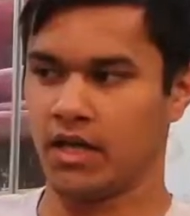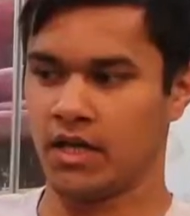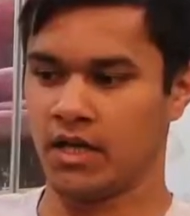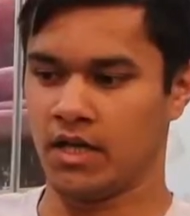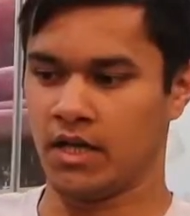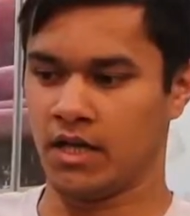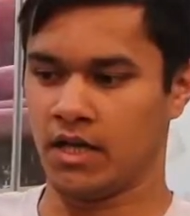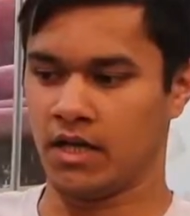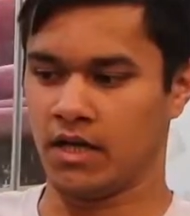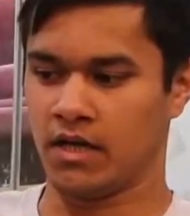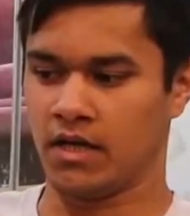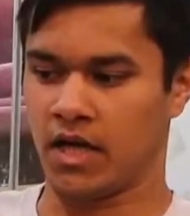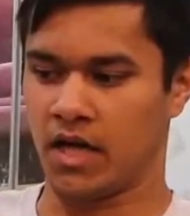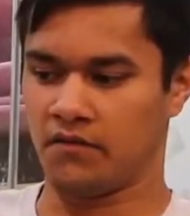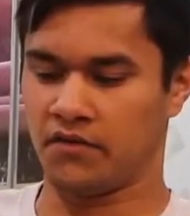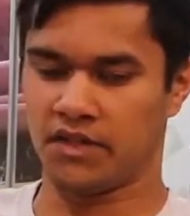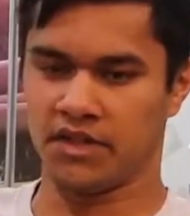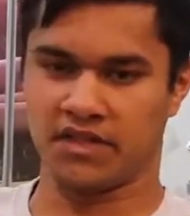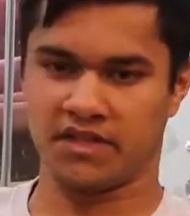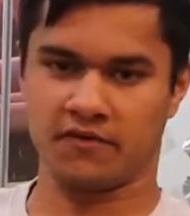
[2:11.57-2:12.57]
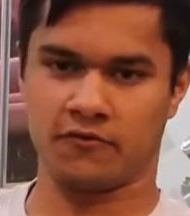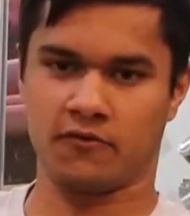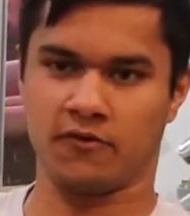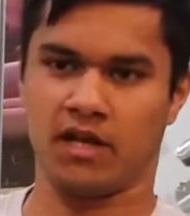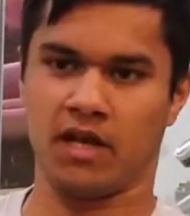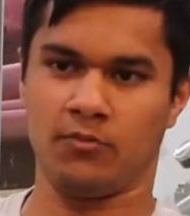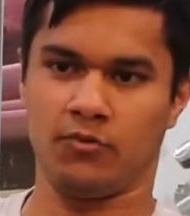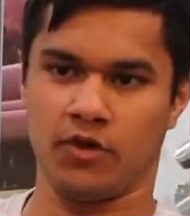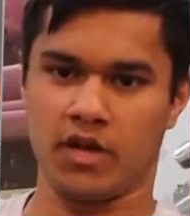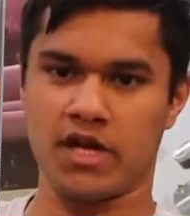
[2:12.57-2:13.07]
having this
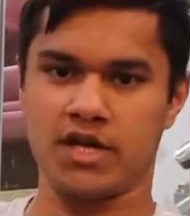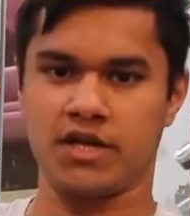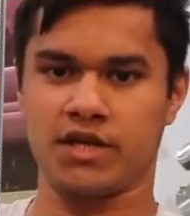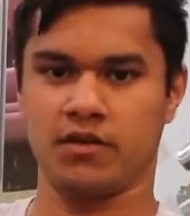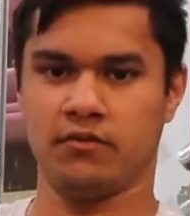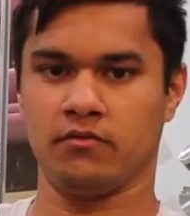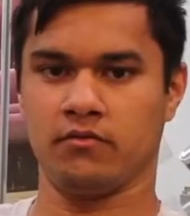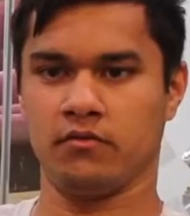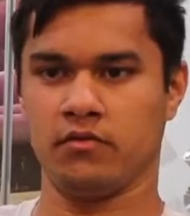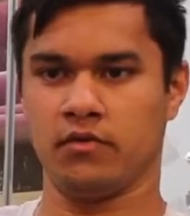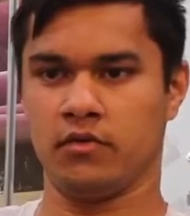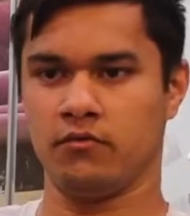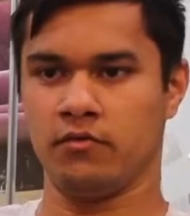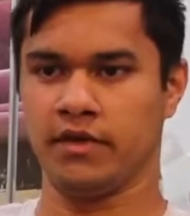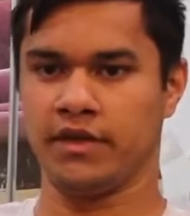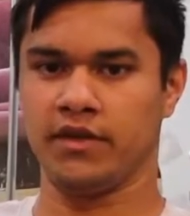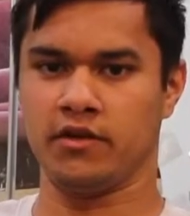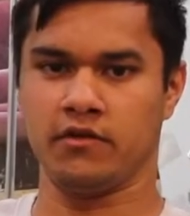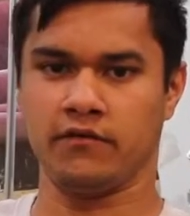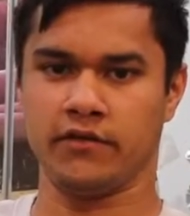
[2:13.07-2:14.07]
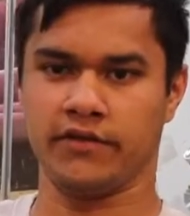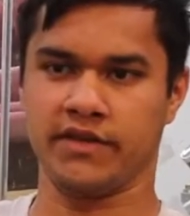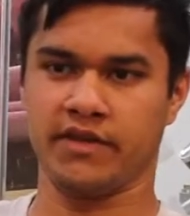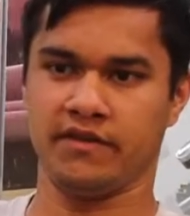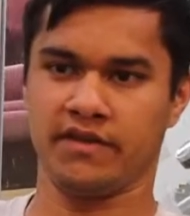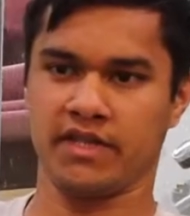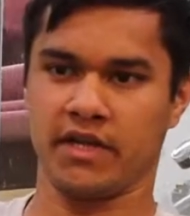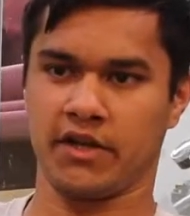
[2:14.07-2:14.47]
collaboration with the University of